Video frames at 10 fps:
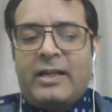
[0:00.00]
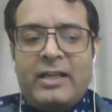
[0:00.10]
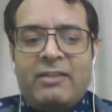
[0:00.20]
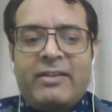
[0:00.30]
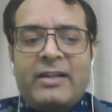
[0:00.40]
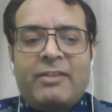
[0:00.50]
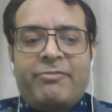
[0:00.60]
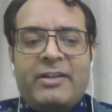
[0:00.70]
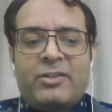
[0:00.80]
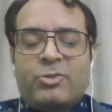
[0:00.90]
even
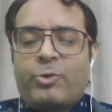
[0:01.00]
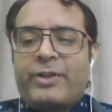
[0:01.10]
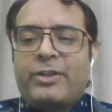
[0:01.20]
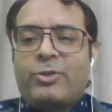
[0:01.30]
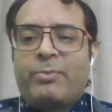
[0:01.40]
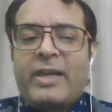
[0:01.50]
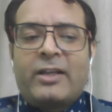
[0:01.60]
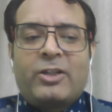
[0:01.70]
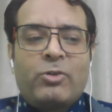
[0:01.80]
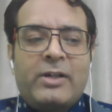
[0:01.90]
if it is going to
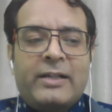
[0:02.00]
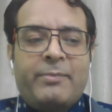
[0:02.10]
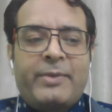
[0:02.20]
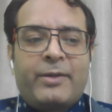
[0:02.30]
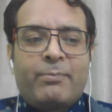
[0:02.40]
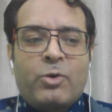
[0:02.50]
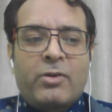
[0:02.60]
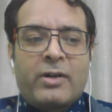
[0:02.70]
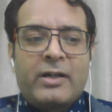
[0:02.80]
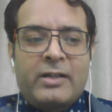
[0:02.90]
make you a little bit
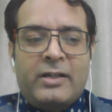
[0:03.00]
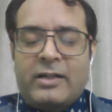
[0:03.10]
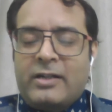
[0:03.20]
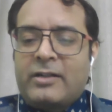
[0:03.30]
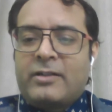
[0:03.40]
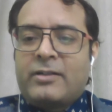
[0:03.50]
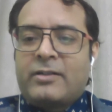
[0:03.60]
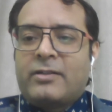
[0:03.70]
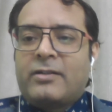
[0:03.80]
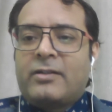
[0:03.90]
more
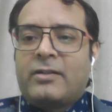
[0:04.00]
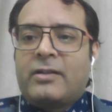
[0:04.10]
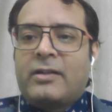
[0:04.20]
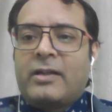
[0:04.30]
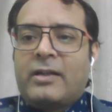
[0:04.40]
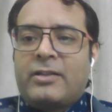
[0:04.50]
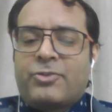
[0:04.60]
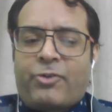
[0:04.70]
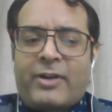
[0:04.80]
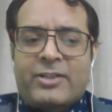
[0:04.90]
uh,
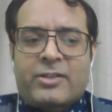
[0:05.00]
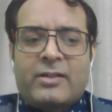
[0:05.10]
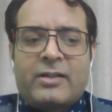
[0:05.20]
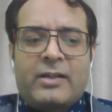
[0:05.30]
stressed,